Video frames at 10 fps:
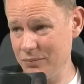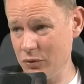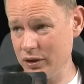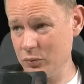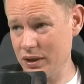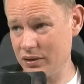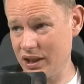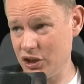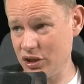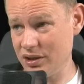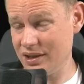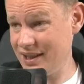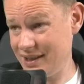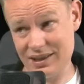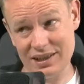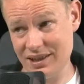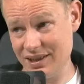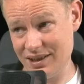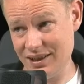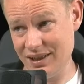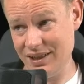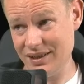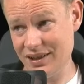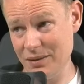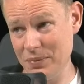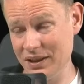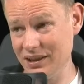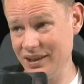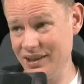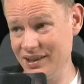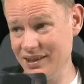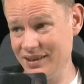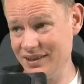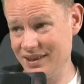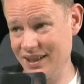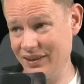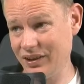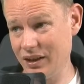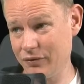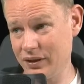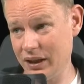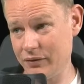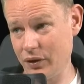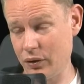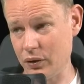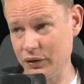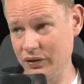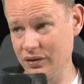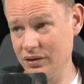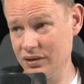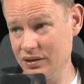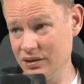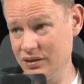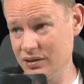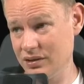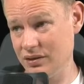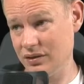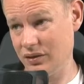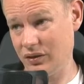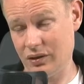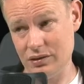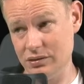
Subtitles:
more than one occasion. And he typically does have clever thoughts. So,